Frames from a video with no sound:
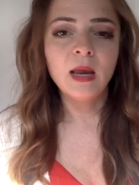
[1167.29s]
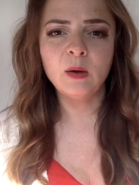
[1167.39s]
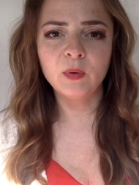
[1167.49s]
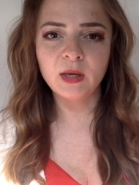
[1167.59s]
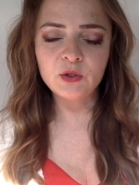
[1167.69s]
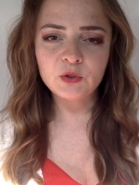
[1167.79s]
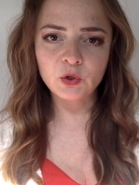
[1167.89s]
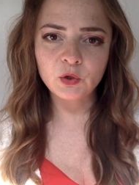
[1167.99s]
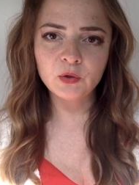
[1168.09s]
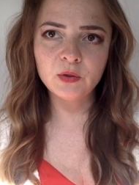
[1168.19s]
And when I
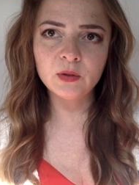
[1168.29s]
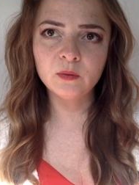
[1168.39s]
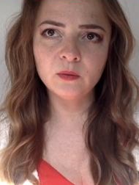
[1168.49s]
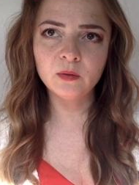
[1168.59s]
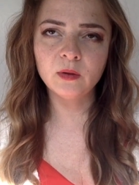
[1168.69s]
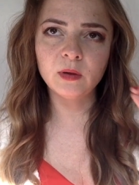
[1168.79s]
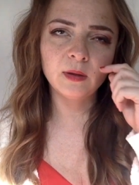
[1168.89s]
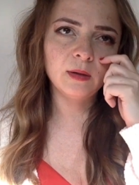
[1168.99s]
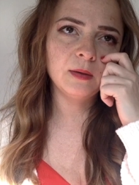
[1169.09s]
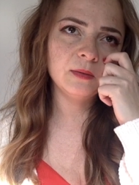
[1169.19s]
turned
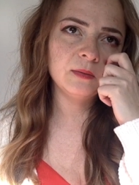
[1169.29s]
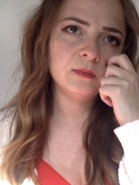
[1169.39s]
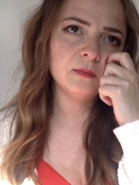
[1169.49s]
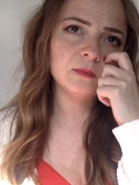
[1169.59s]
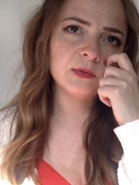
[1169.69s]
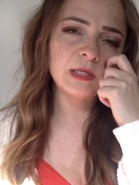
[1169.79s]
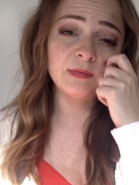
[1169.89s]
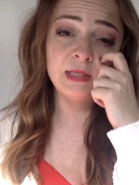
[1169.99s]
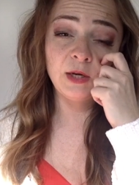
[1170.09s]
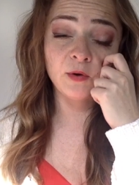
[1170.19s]
uh,
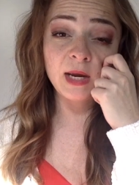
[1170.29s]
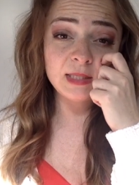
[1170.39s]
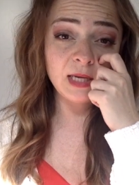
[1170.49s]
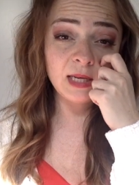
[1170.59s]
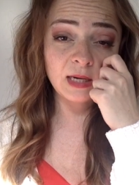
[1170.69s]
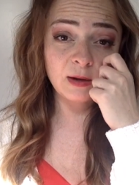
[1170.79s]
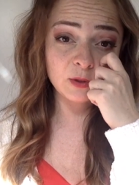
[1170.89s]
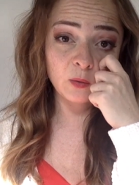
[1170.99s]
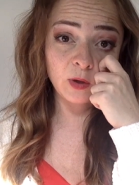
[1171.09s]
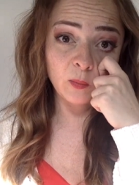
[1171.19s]
17 or 18 and I
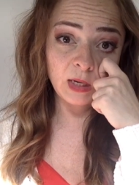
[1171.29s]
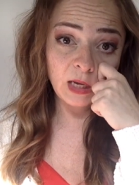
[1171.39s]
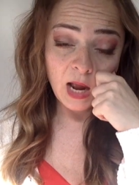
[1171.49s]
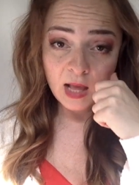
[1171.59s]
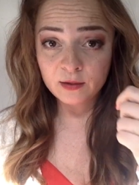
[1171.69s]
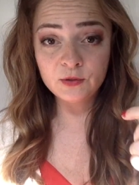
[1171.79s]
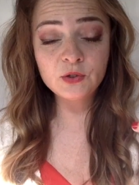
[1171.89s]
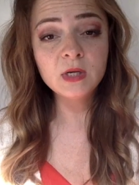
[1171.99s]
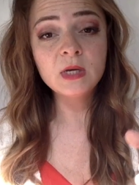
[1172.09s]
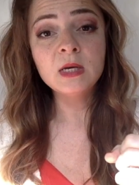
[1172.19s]
was going away to
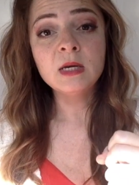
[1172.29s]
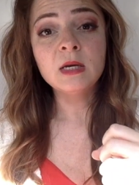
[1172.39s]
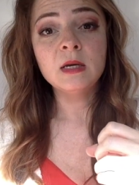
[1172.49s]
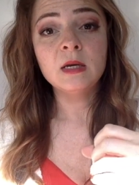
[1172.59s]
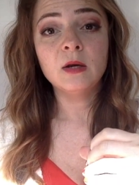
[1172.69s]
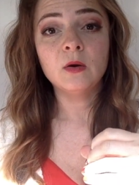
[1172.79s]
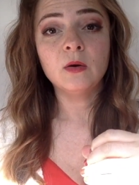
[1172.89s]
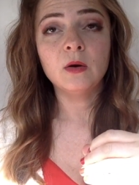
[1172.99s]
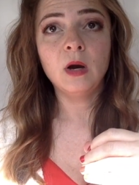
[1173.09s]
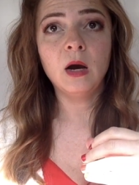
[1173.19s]
college,
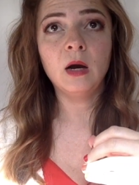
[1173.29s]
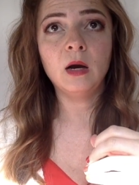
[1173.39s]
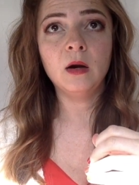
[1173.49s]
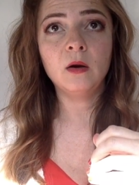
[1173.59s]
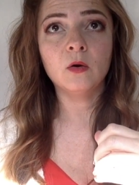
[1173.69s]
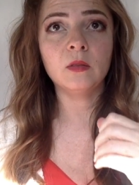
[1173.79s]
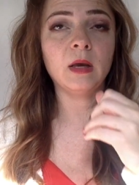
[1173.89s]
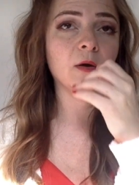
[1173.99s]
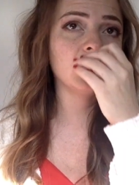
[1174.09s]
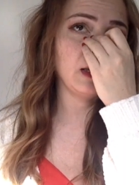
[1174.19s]
uh, or
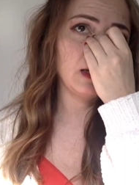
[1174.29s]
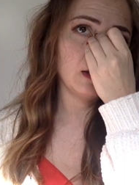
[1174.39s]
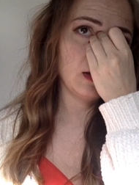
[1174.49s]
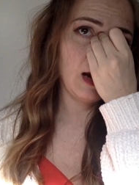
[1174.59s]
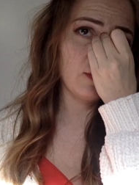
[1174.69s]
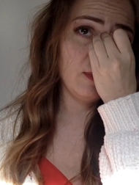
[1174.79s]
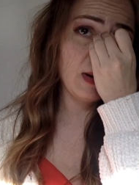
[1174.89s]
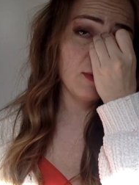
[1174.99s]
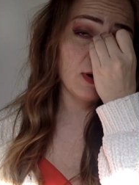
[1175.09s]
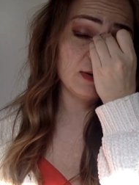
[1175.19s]
or like I
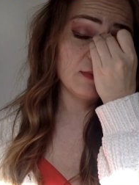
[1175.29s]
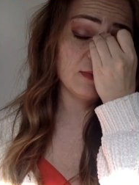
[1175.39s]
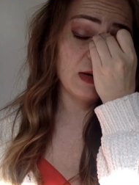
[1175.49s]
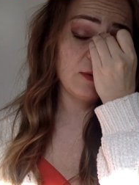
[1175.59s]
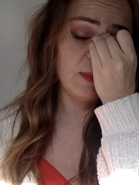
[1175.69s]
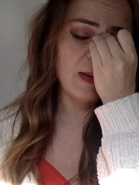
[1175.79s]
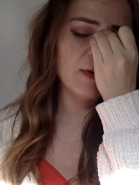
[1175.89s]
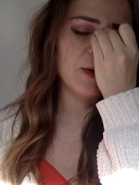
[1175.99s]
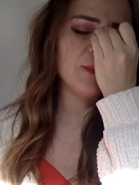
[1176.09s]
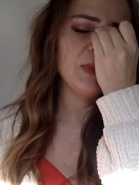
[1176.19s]
remember on the I
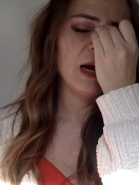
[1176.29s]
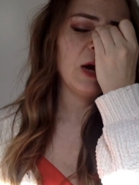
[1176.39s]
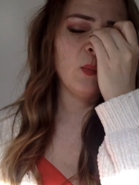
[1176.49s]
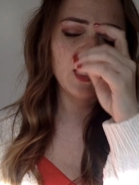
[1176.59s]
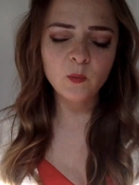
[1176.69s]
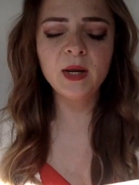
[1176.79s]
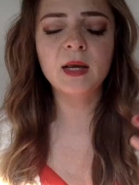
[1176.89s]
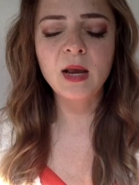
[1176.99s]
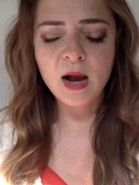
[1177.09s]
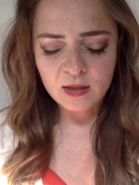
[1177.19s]
remember I went away
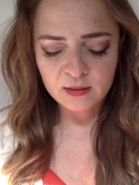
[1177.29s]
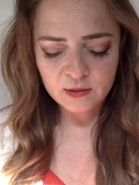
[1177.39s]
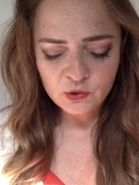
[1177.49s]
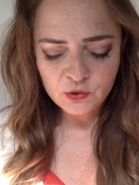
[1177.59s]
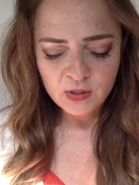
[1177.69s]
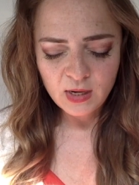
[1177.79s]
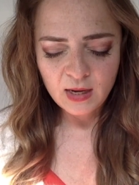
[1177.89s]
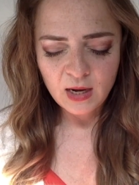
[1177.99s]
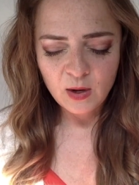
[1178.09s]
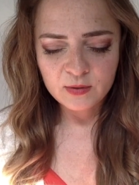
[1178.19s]
to college
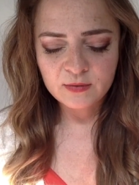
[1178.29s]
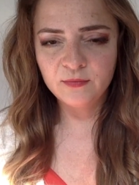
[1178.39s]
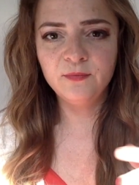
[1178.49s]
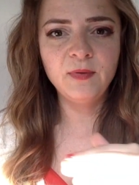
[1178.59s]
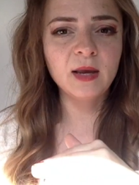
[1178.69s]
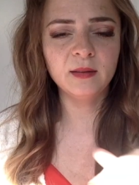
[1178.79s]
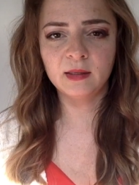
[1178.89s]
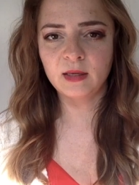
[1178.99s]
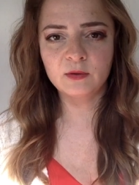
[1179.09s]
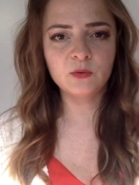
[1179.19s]
and I was
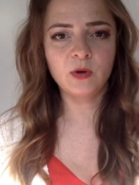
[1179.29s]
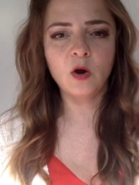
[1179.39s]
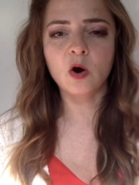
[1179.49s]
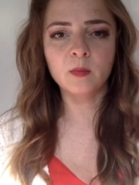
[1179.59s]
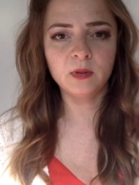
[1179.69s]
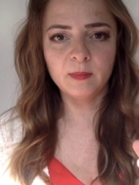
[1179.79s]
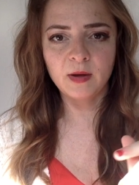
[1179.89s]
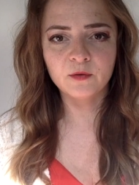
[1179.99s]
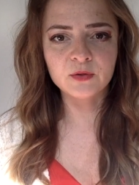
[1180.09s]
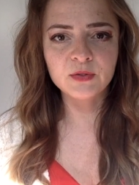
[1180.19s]
failing. Like I was doing horribly my
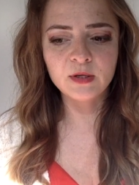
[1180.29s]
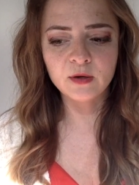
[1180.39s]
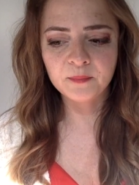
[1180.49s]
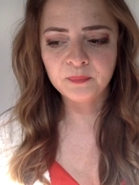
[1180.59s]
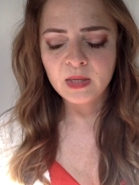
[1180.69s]
first year,